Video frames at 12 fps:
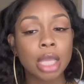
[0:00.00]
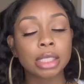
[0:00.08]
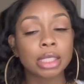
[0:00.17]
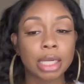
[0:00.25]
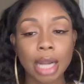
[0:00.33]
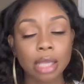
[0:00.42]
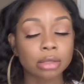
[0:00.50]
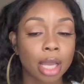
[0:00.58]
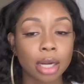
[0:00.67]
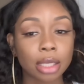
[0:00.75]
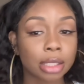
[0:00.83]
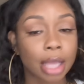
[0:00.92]
sitting
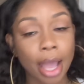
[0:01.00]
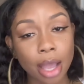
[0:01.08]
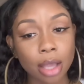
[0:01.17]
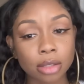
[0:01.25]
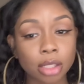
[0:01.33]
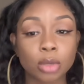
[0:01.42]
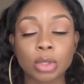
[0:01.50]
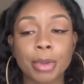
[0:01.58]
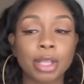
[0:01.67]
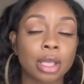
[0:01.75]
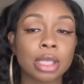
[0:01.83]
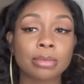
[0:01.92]
outside of his house,
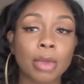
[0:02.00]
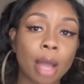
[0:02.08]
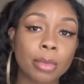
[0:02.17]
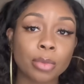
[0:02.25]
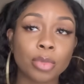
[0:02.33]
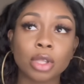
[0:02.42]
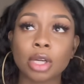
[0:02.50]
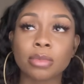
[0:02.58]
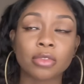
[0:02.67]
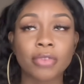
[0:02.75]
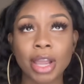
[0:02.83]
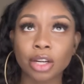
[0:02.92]
disrespecting his mama, pulling up
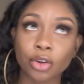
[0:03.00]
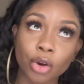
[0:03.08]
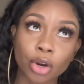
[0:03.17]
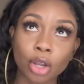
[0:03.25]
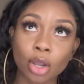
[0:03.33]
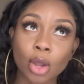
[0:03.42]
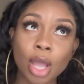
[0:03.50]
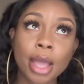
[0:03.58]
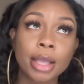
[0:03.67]
to fight the girl,